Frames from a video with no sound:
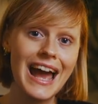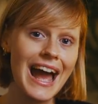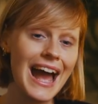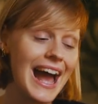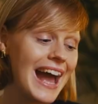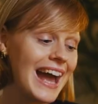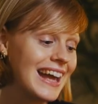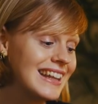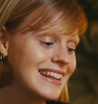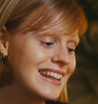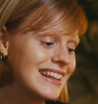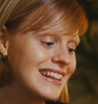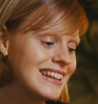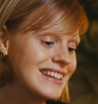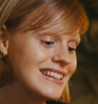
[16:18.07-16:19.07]
and
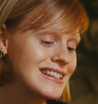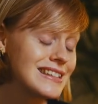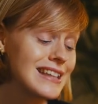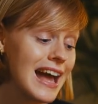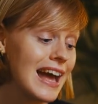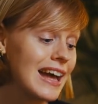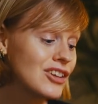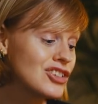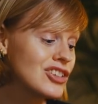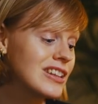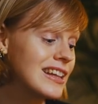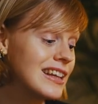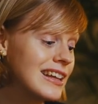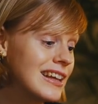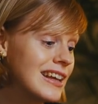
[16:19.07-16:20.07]
this is
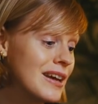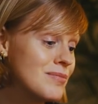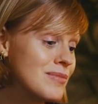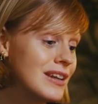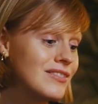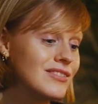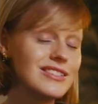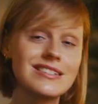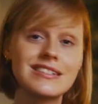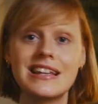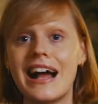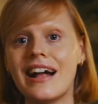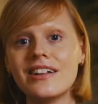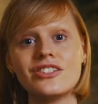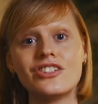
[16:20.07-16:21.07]
actually a bit of
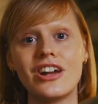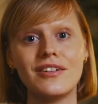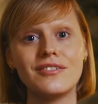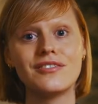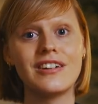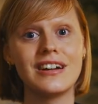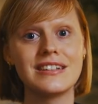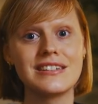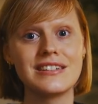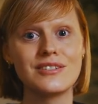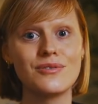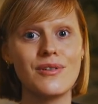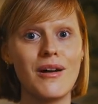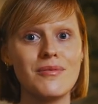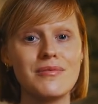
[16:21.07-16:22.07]
nostalgia for us
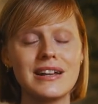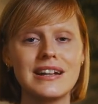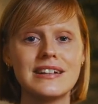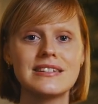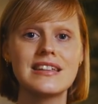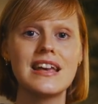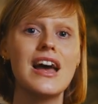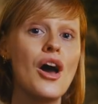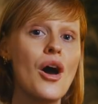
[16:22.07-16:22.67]
as well, because